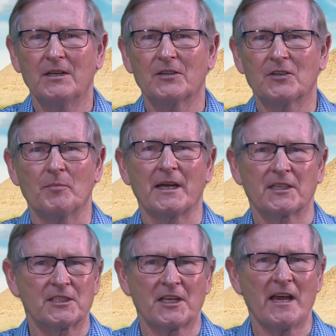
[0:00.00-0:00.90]
to be
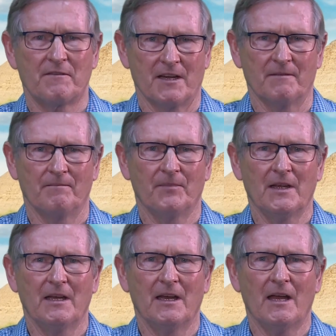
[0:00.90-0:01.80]
a savior
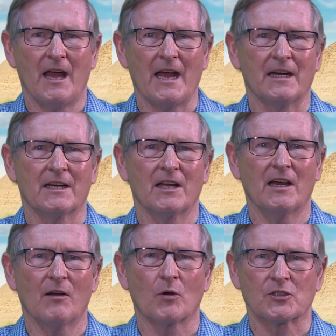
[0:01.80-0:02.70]
and
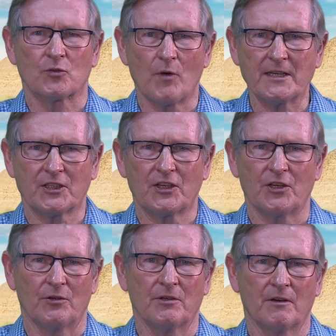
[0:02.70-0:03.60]
was
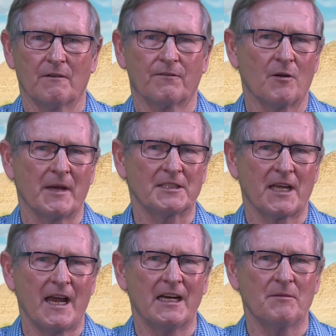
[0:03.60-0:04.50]
rescued from his
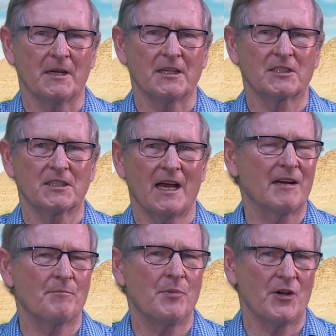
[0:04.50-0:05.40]
enemies
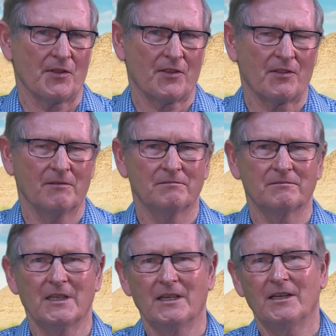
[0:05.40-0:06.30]
at birth.
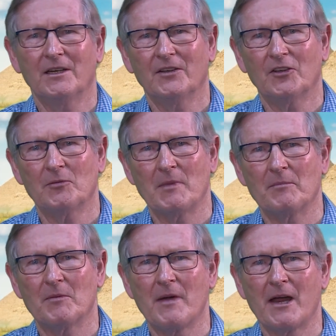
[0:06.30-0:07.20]
You
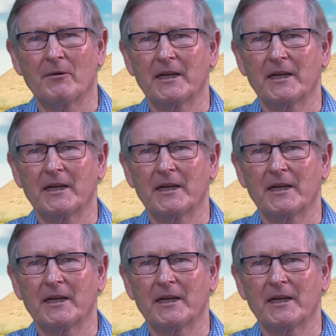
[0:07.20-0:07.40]
remember Mary